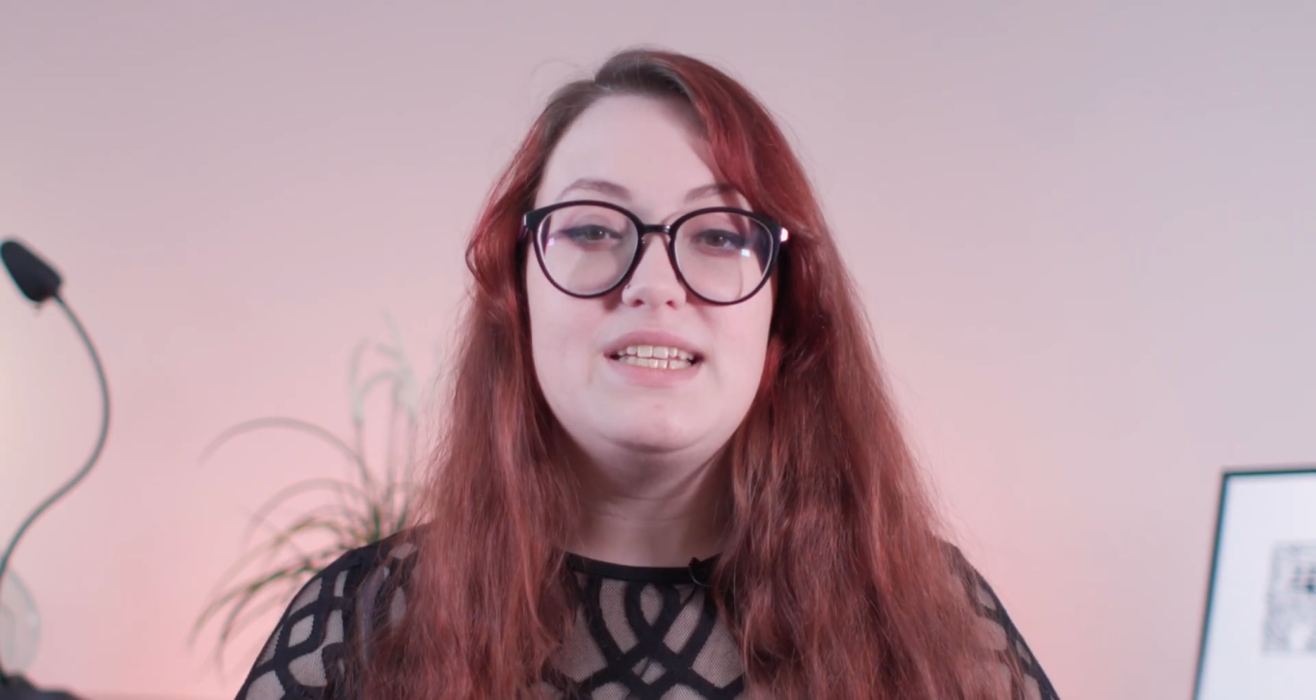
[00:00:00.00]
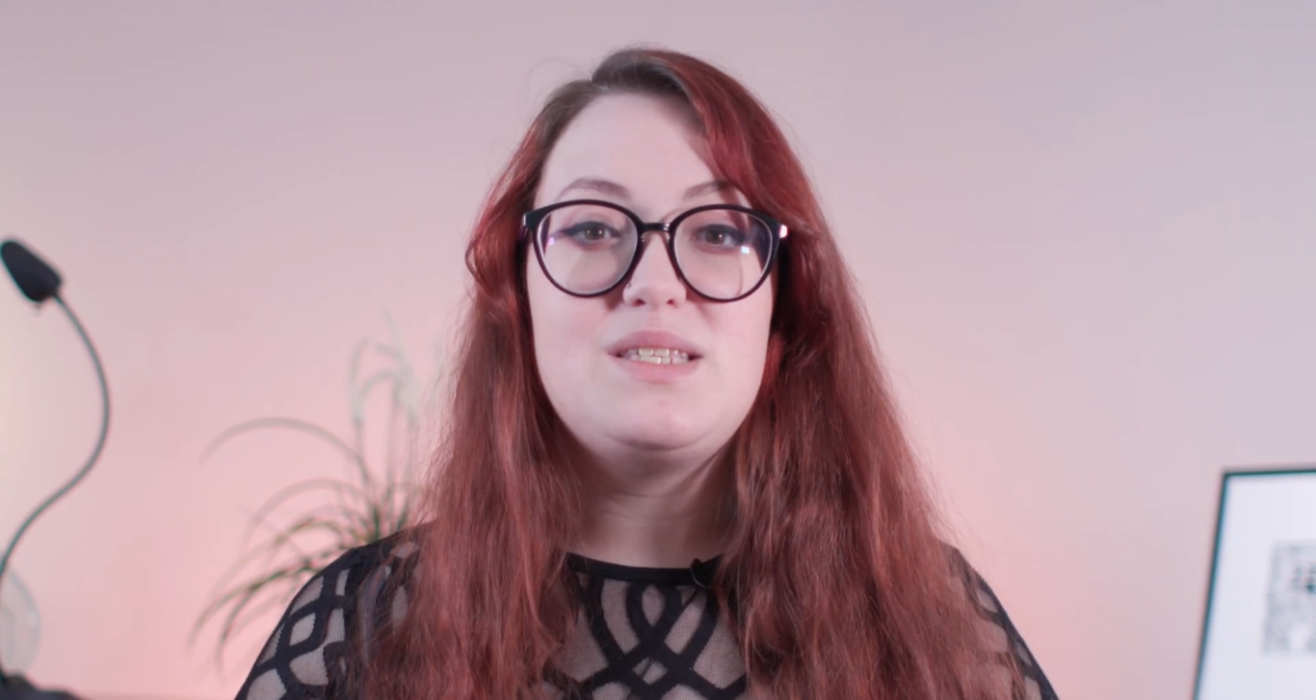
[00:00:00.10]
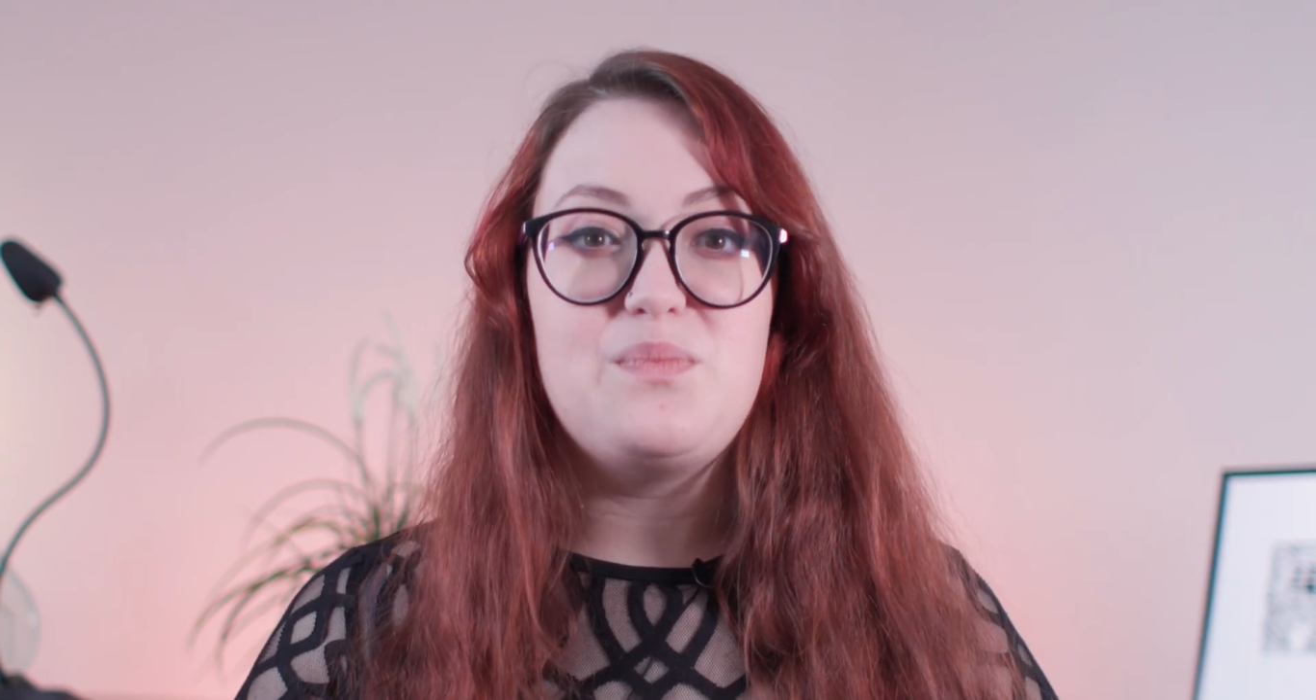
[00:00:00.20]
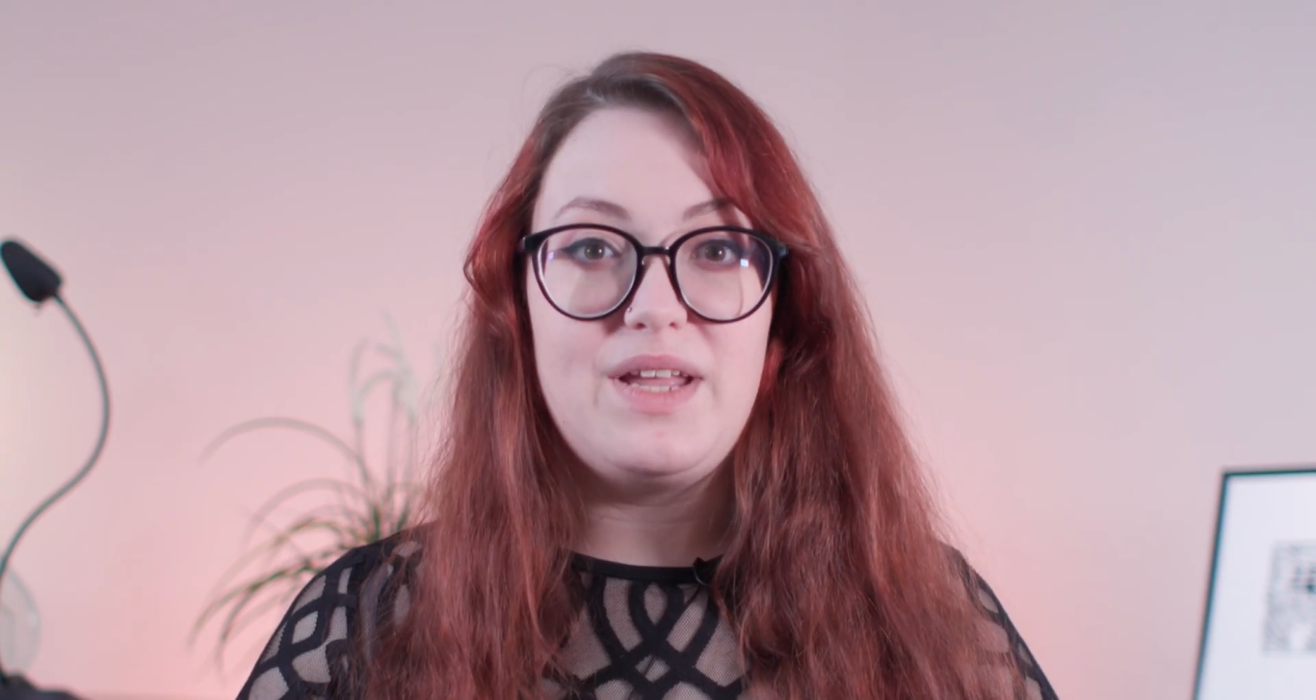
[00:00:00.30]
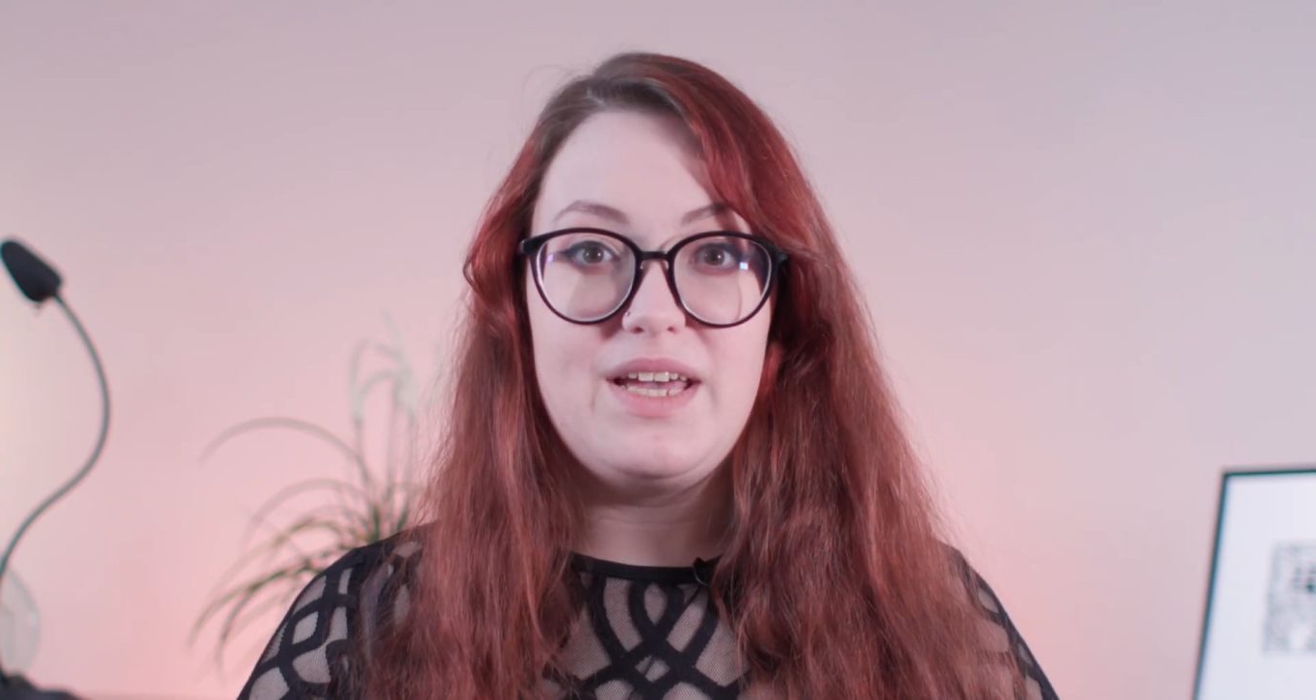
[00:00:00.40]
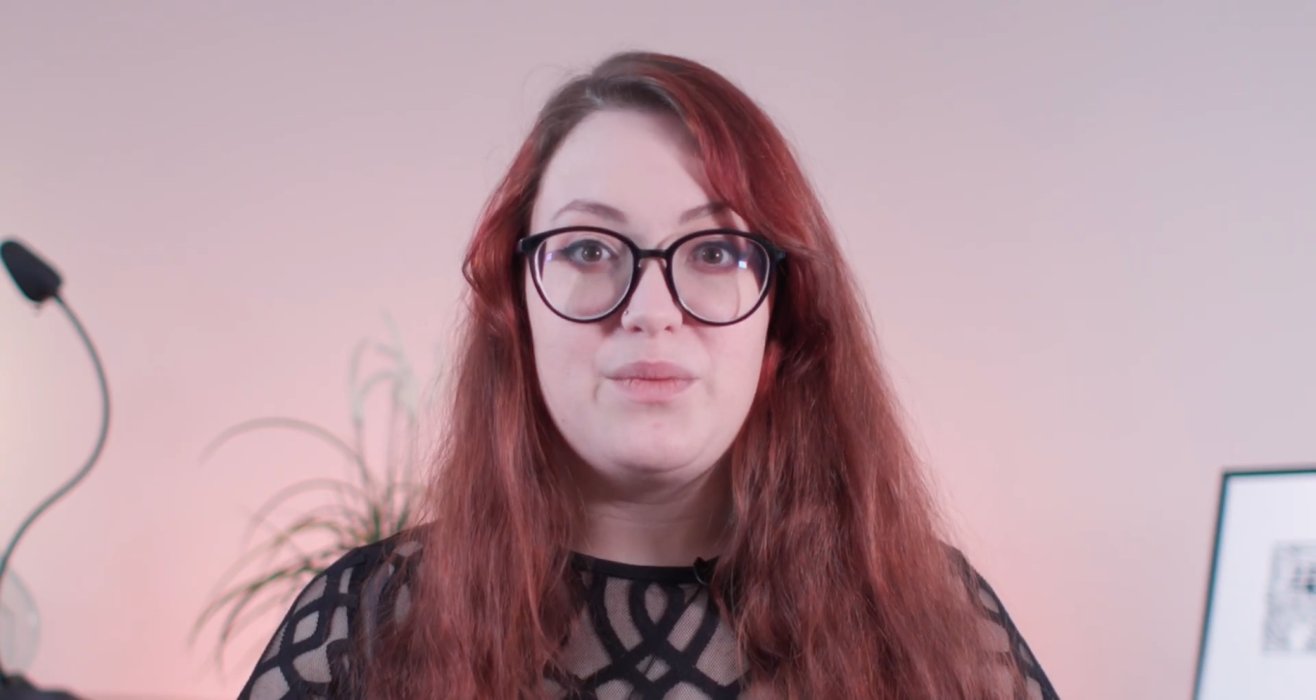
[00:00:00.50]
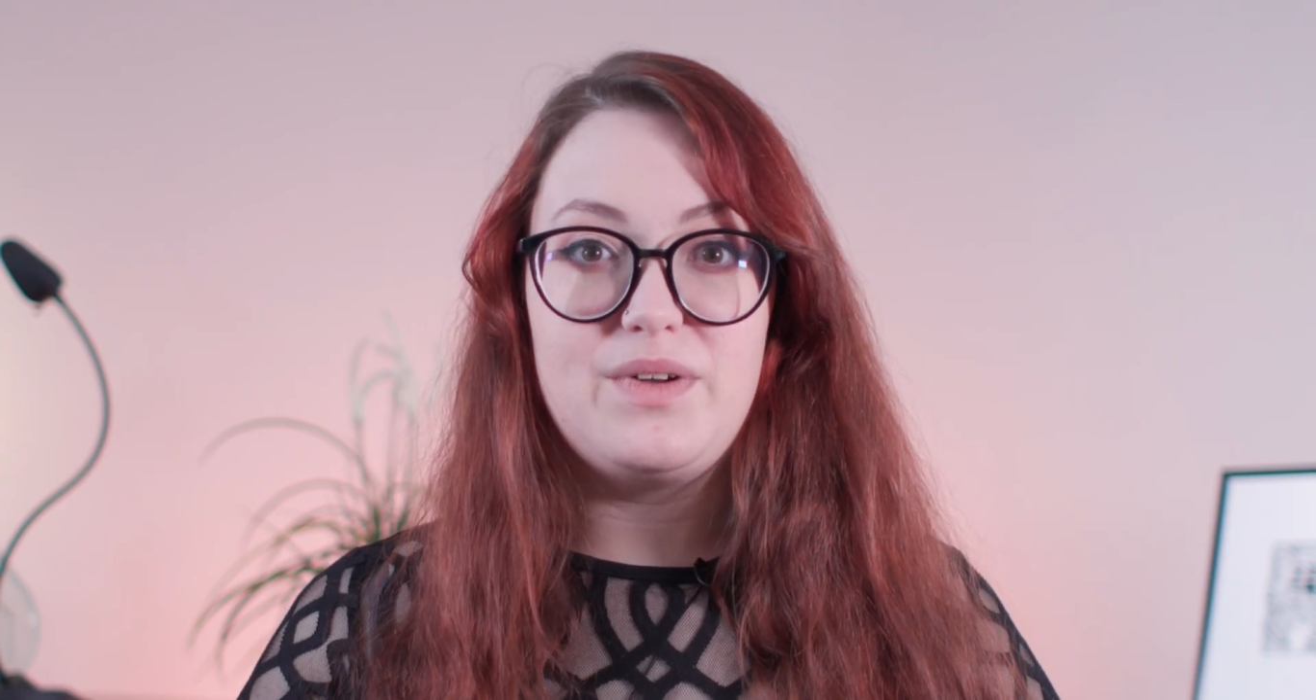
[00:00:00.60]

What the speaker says: split